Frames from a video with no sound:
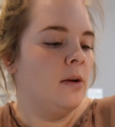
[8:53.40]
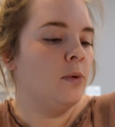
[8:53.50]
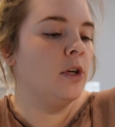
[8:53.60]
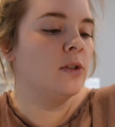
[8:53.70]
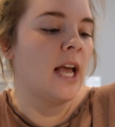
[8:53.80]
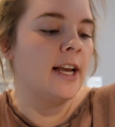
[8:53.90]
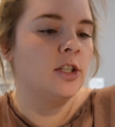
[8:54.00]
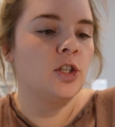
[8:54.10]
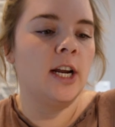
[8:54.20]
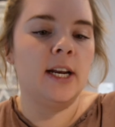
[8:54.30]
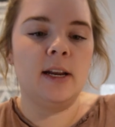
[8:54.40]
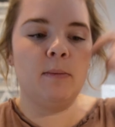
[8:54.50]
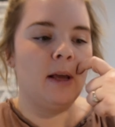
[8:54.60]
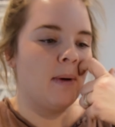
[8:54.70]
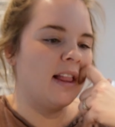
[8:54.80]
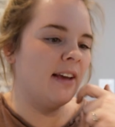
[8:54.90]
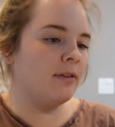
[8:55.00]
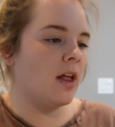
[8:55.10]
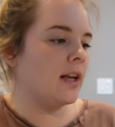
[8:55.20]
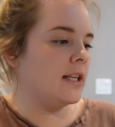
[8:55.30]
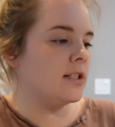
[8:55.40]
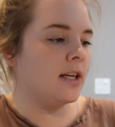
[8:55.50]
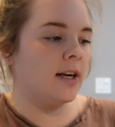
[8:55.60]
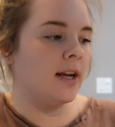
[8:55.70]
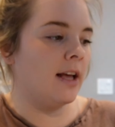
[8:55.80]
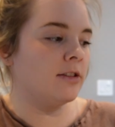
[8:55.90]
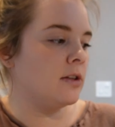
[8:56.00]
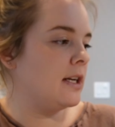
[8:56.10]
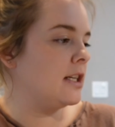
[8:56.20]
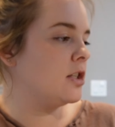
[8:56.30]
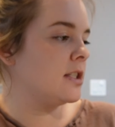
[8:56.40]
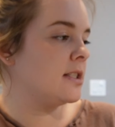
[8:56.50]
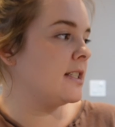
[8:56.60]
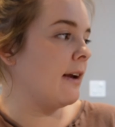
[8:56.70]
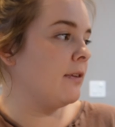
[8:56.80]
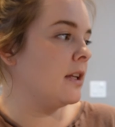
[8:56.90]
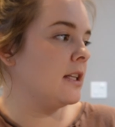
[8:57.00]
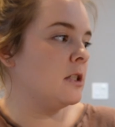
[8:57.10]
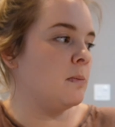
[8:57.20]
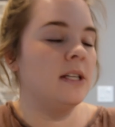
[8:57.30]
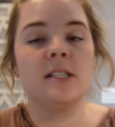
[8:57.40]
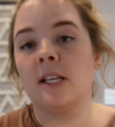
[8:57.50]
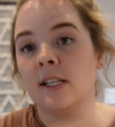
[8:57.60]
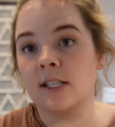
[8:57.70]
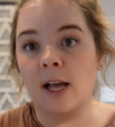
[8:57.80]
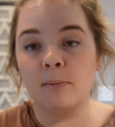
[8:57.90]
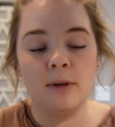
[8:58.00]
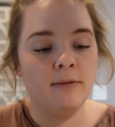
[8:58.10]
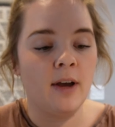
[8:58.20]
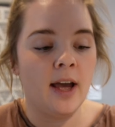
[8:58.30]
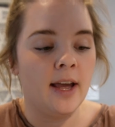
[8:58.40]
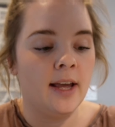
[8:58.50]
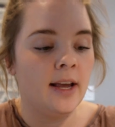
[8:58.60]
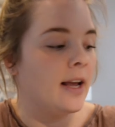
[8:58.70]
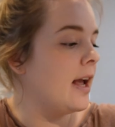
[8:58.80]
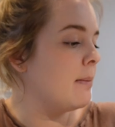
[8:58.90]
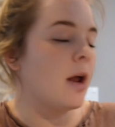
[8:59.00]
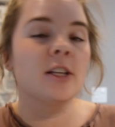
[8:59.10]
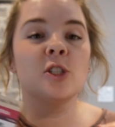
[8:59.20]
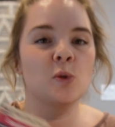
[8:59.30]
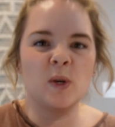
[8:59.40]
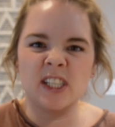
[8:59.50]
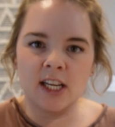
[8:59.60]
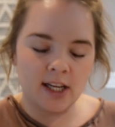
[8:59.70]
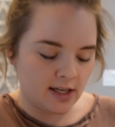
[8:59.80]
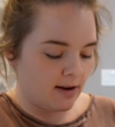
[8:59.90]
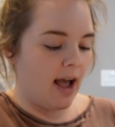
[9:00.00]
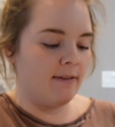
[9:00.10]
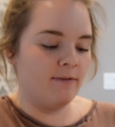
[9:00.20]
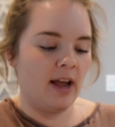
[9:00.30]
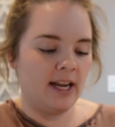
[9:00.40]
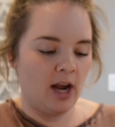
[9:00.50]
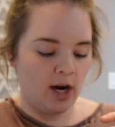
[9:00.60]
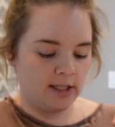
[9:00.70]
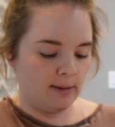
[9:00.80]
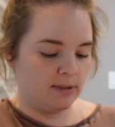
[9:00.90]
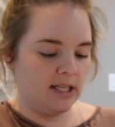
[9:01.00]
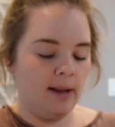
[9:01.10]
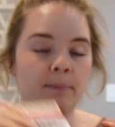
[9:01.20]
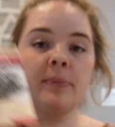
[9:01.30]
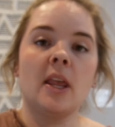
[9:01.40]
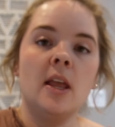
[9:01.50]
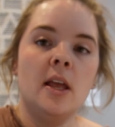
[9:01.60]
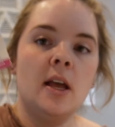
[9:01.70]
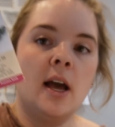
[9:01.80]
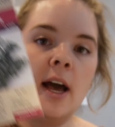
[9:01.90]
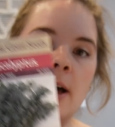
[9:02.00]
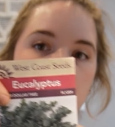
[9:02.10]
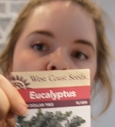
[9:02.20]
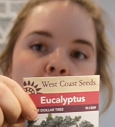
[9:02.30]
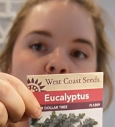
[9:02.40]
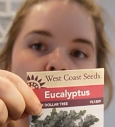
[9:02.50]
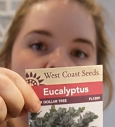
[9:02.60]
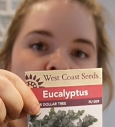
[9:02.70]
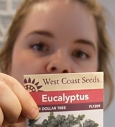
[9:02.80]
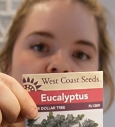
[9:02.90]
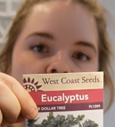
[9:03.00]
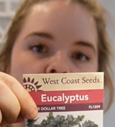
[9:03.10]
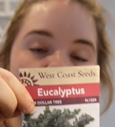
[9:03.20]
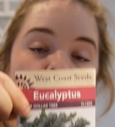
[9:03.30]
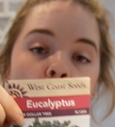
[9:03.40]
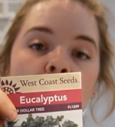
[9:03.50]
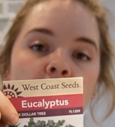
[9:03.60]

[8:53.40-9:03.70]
reduce eye strain and make my life a lot easier. Also, it just definitely speeds things up if I am not squinting and finding a hard time seeing. So I'm about to sow my